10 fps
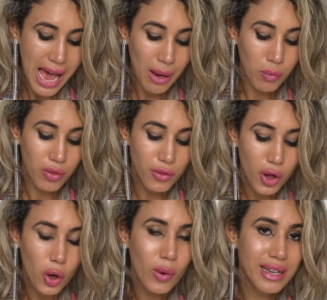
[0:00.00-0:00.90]
and with
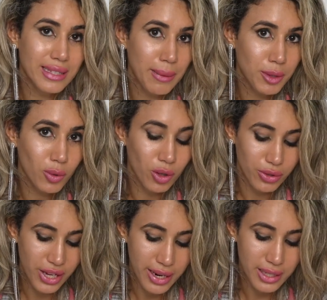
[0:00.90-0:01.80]
no acceptable
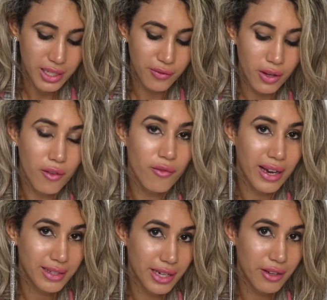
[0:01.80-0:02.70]
alternative
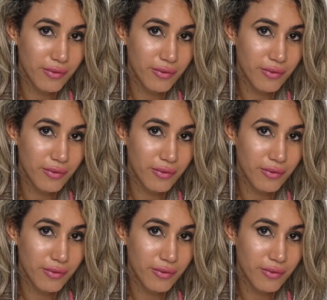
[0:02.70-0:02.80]
vaccine